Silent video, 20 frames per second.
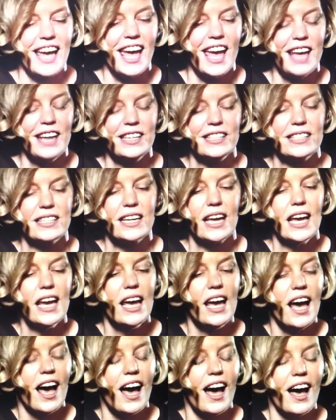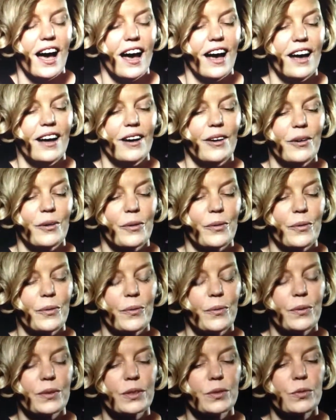and
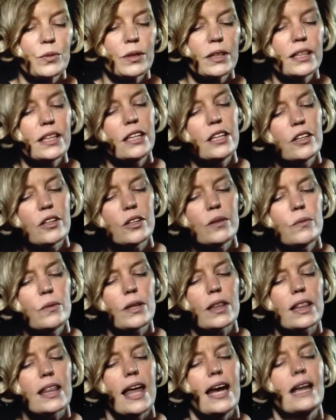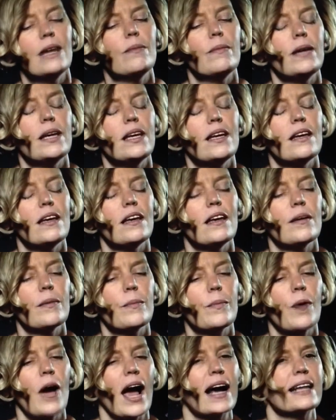was really good with letting me
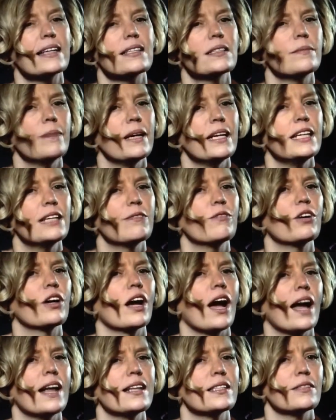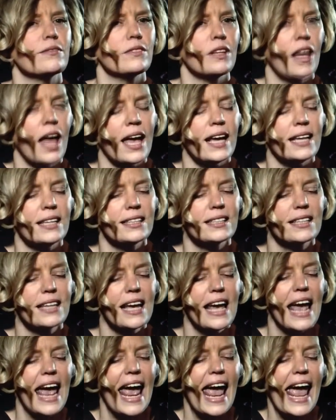practice many different kinds of light.
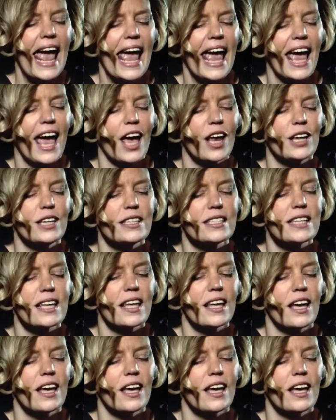And